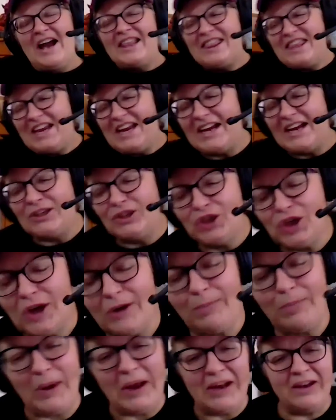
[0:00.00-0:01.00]
think I should
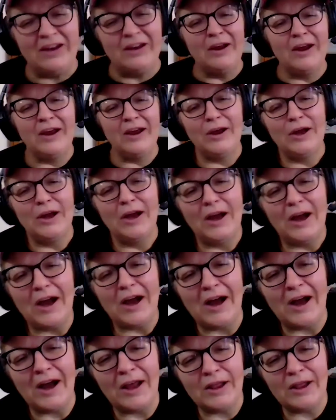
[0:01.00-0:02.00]
have been
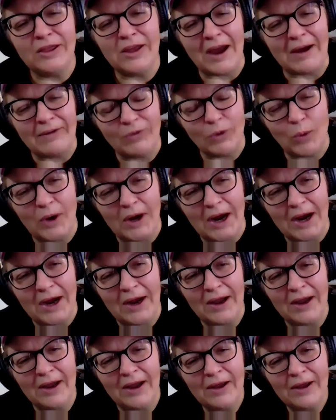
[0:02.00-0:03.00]
everyone
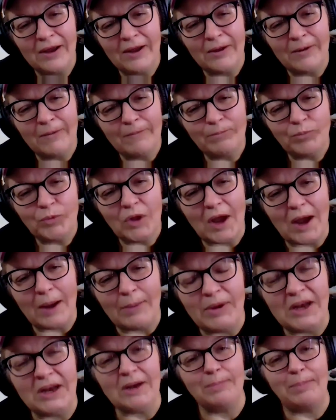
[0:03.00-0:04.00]
I
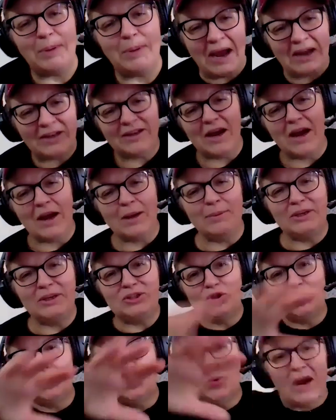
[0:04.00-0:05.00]
mean, bad
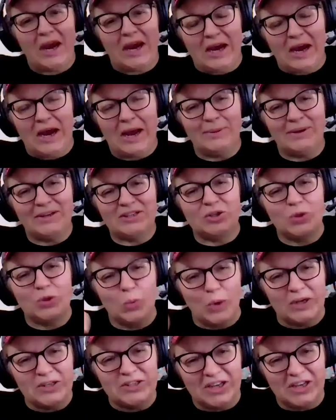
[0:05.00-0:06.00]
comics, great comics, the
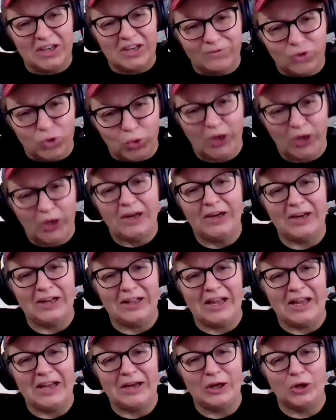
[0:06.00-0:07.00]
ones that have treated it
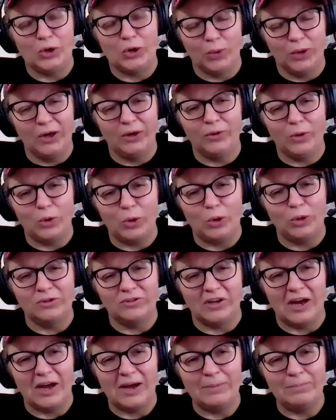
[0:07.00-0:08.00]
like a career the whole
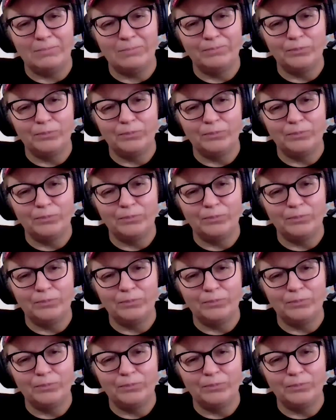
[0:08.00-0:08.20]
time,